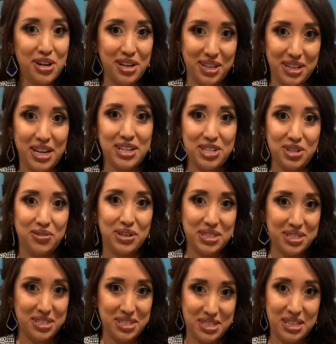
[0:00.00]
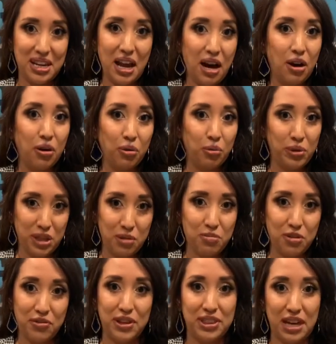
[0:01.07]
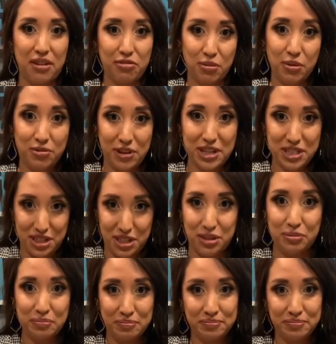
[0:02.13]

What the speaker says: and get to us to see how we can prevent that from affecting you.